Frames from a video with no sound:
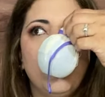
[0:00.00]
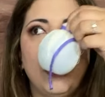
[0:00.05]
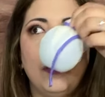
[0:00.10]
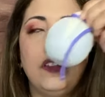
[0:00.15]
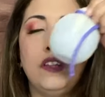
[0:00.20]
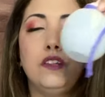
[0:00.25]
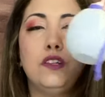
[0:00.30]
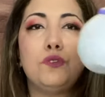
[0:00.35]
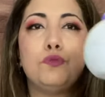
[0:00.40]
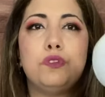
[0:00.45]
I
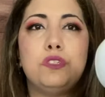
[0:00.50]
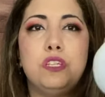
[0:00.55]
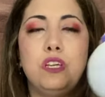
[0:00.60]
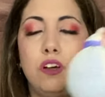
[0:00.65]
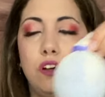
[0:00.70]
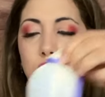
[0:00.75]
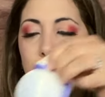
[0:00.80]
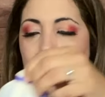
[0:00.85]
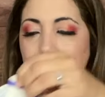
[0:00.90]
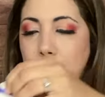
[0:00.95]
think this was the
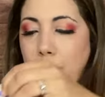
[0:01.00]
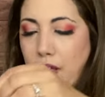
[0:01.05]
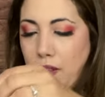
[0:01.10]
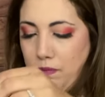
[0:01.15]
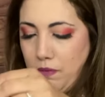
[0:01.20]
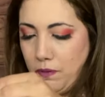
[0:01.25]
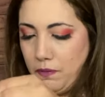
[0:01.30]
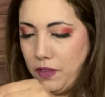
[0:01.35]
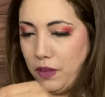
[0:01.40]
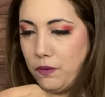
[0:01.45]
only bath
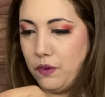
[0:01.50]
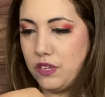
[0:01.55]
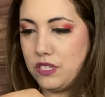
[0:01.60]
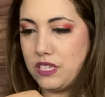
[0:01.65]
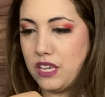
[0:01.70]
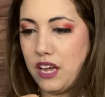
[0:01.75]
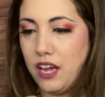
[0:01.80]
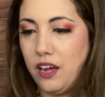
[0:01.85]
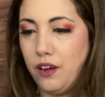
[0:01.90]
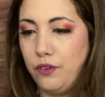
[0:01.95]
bomb that was
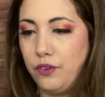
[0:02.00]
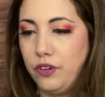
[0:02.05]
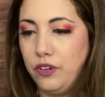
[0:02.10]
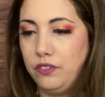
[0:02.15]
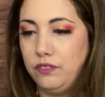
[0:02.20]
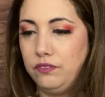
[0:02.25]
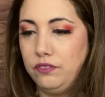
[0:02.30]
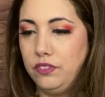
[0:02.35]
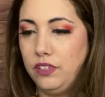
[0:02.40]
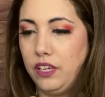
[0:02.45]
out,
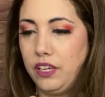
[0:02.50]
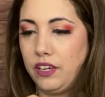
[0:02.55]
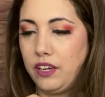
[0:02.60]
like